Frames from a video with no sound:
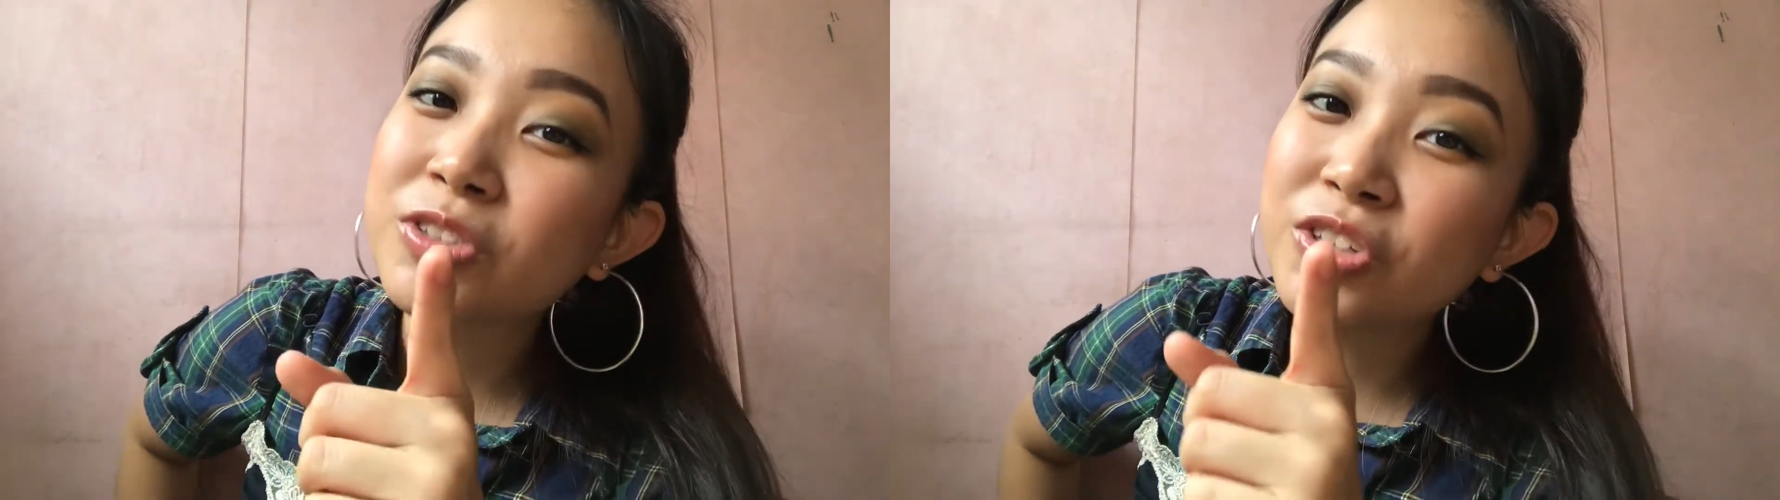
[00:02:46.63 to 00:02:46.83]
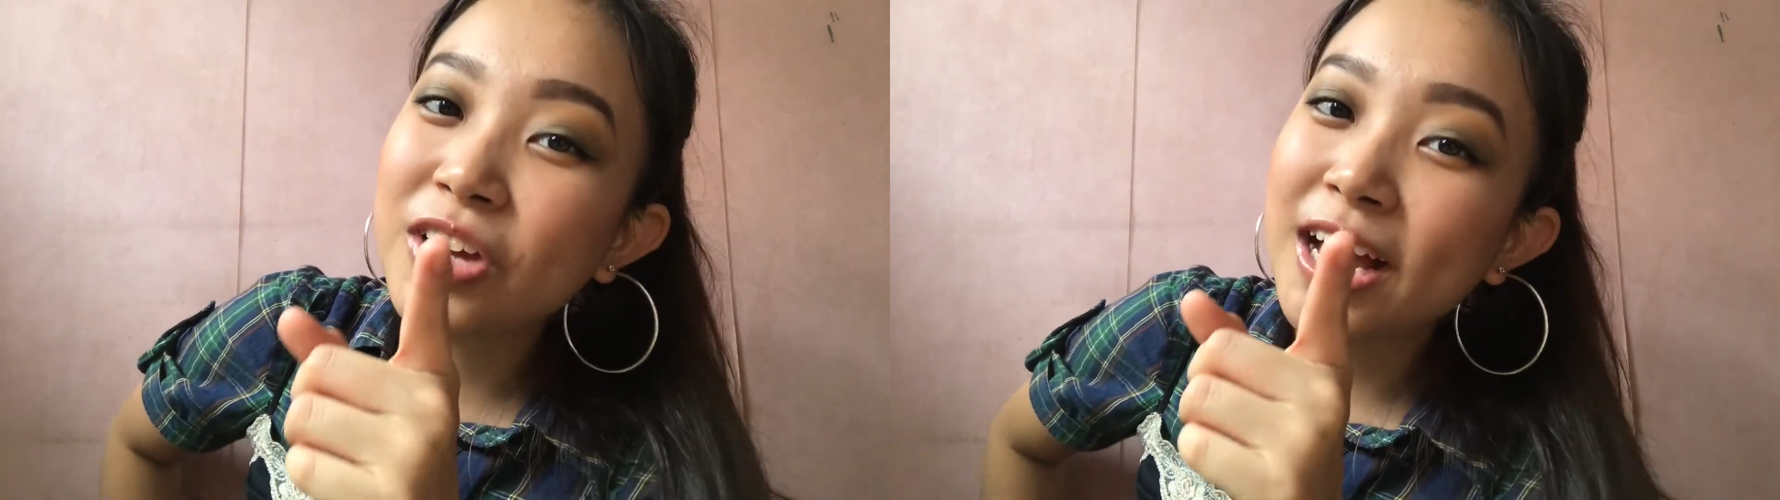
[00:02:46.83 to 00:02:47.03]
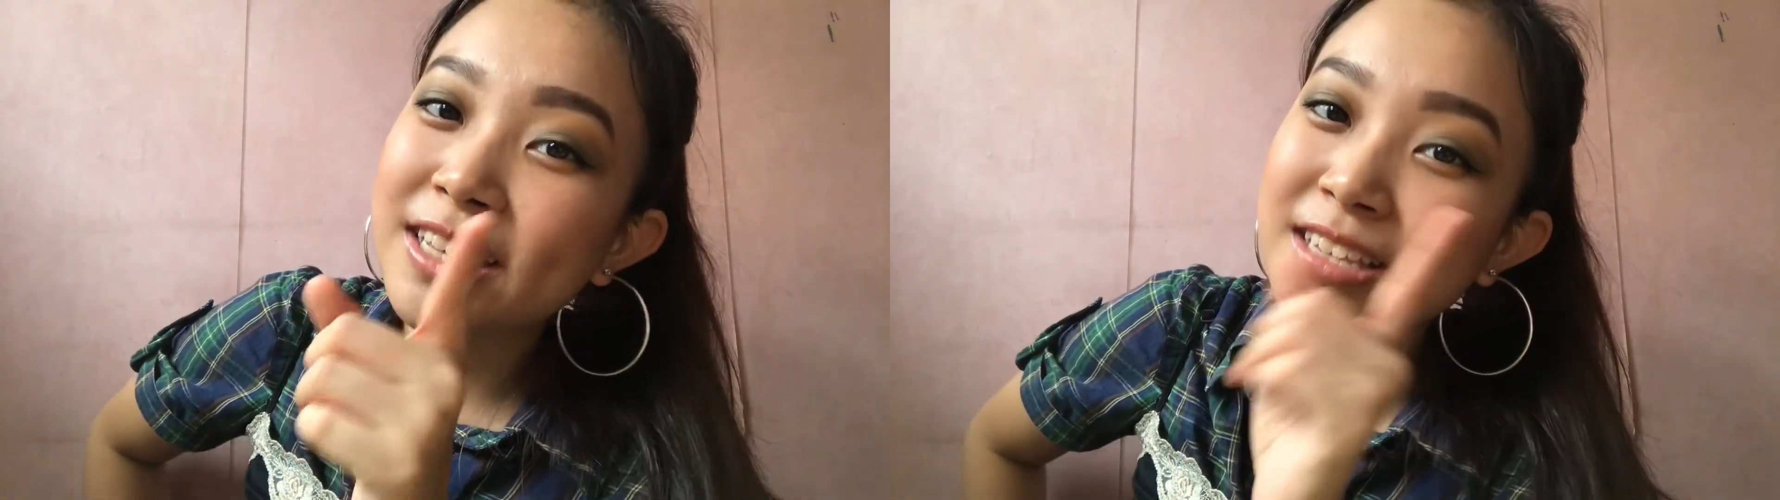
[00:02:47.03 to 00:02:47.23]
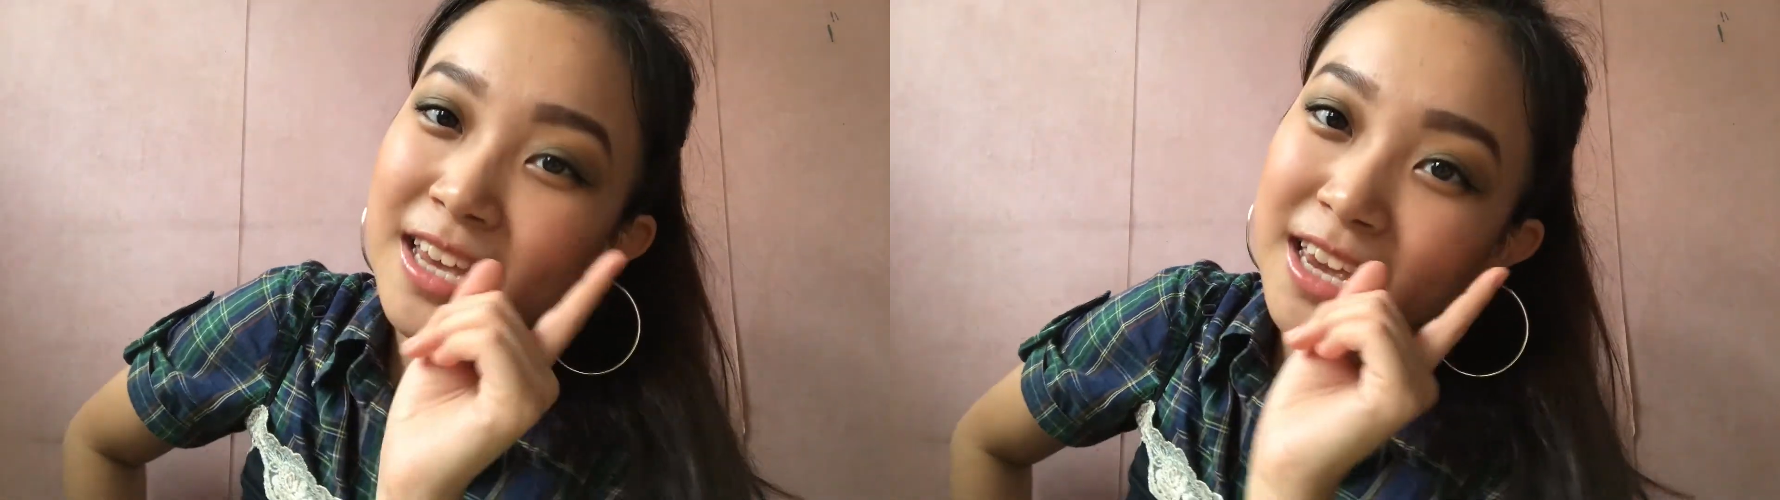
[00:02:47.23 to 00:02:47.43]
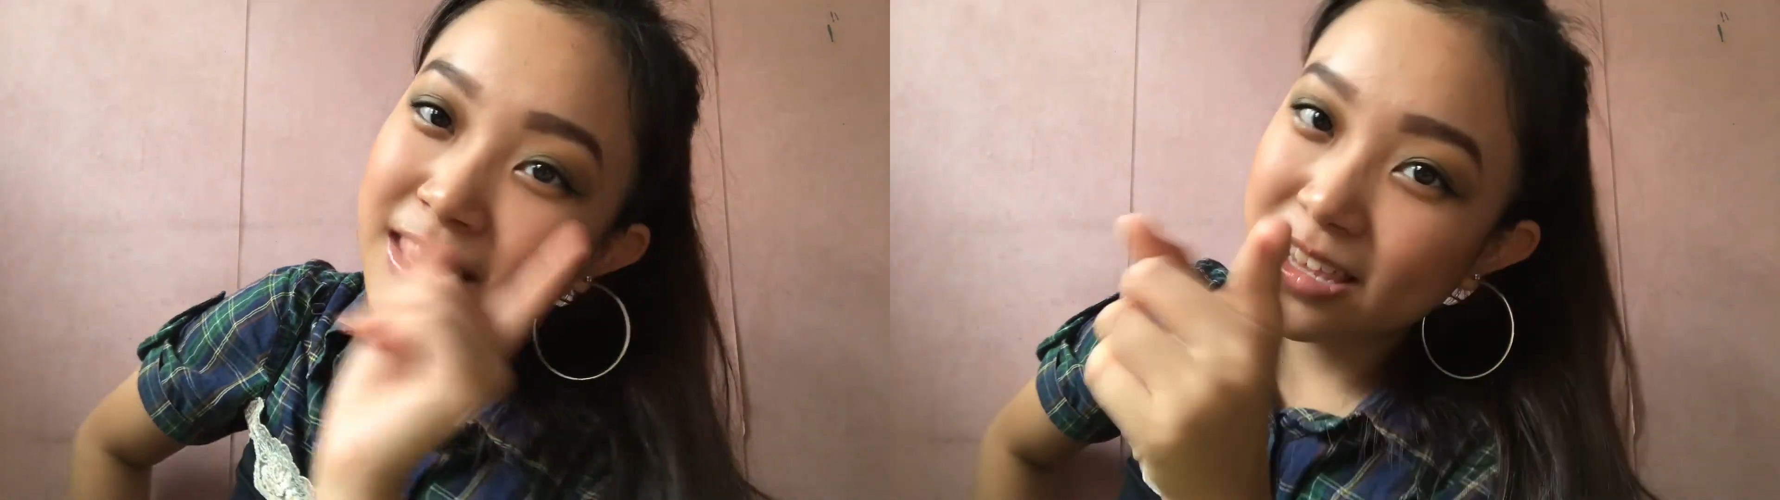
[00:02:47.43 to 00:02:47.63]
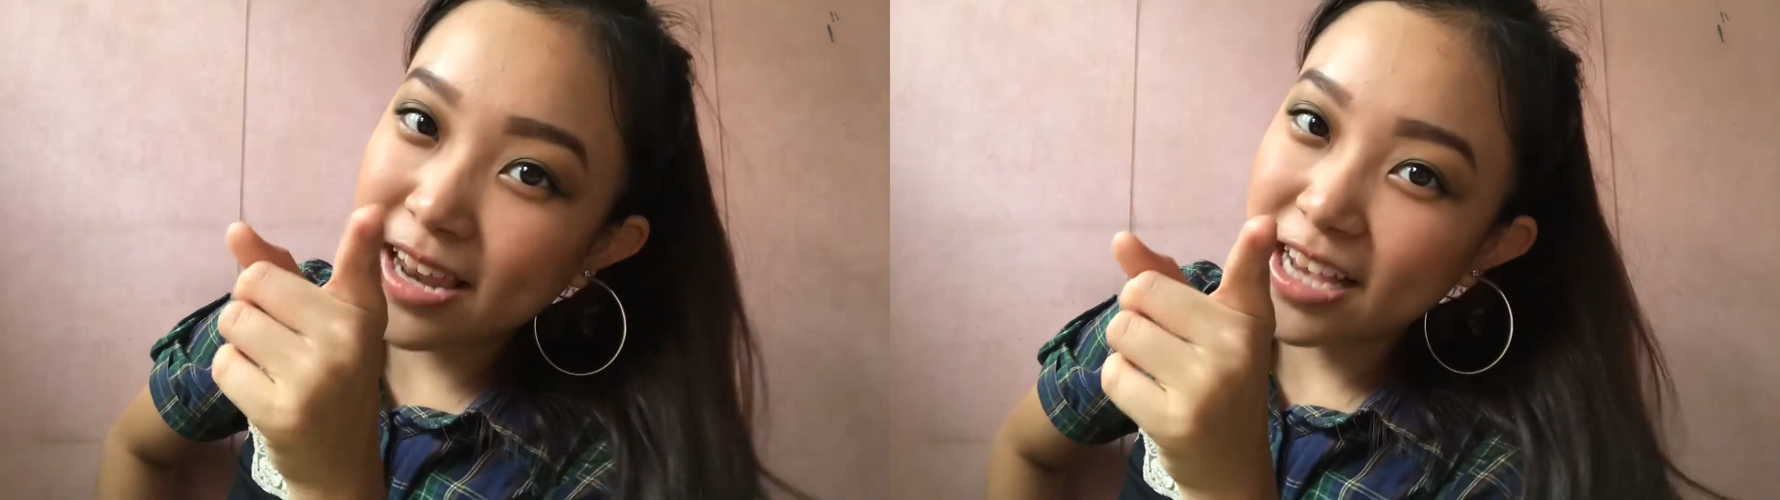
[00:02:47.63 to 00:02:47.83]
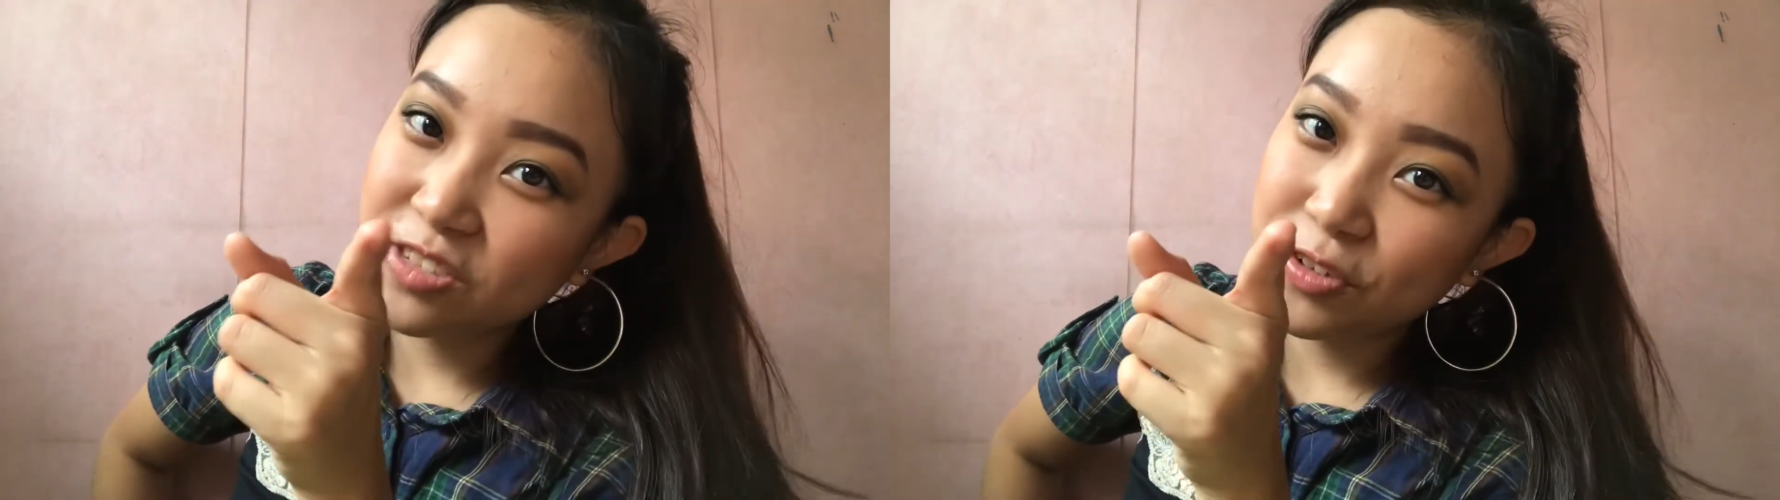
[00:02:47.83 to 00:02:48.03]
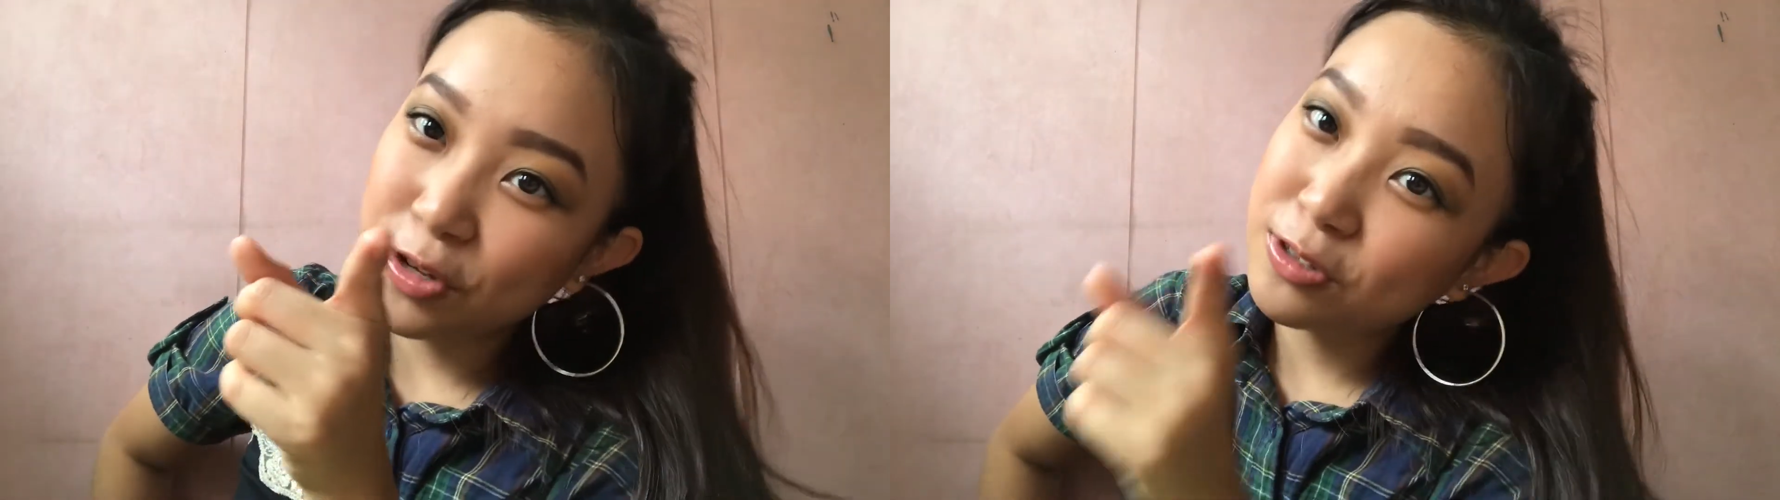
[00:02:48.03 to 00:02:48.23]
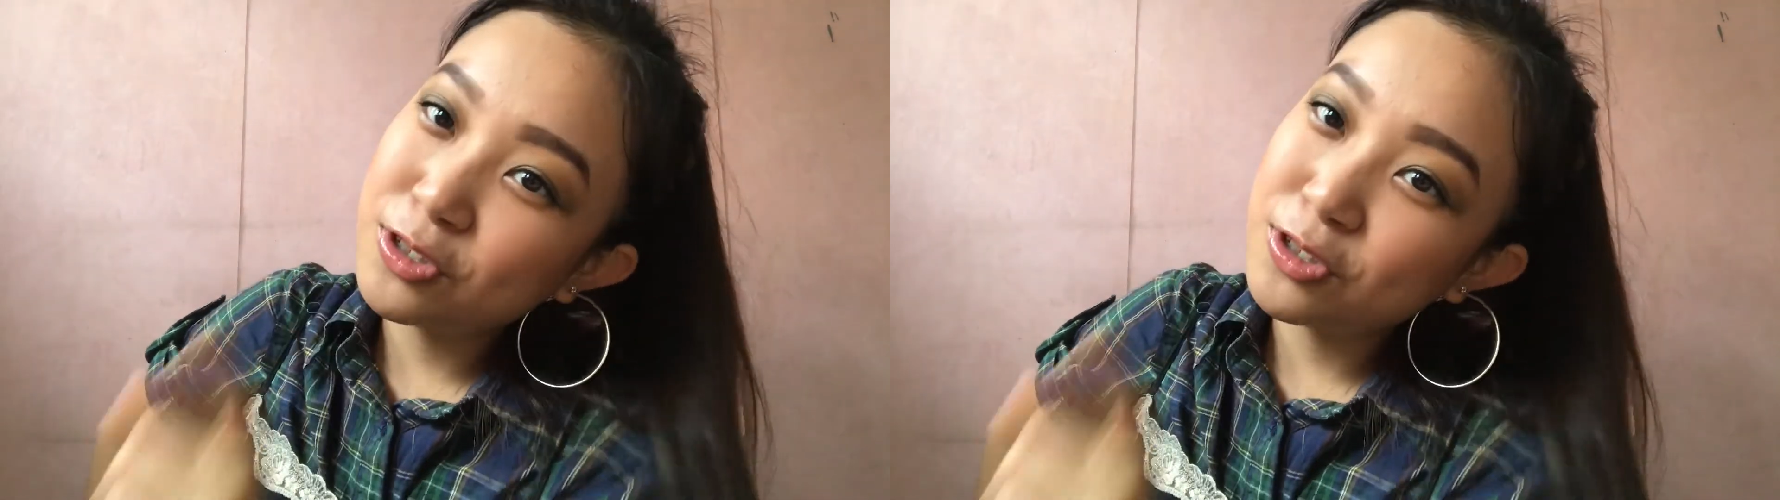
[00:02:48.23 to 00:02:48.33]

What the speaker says: see you guys in the next video.